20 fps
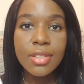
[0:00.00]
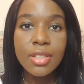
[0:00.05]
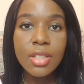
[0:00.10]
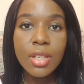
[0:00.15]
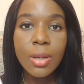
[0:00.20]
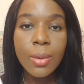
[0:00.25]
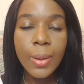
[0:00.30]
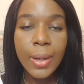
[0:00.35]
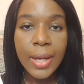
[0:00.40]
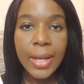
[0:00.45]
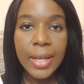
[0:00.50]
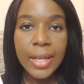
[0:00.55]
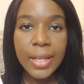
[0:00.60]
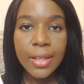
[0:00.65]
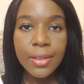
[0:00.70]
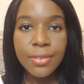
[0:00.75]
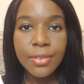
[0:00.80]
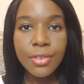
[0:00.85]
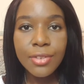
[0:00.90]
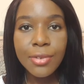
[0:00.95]
So
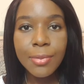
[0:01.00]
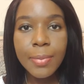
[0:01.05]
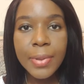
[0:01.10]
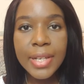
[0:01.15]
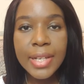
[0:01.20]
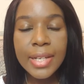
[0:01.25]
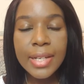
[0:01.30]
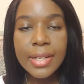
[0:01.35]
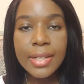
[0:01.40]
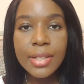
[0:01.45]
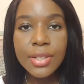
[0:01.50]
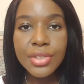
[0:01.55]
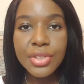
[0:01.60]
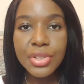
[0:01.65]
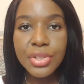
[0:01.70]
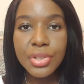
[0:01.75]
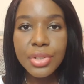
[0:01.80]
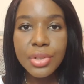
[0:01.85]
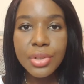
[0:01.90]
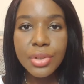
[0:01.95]
if you've been
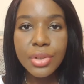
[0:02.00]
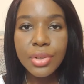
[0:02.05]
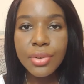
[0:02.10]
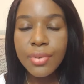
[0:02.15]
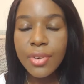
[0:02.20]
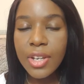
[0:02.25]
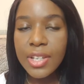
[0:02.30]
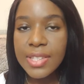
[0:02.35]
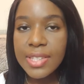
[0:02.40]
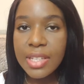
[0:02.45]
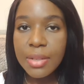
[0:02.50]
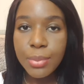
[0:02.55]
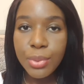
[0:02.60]
to university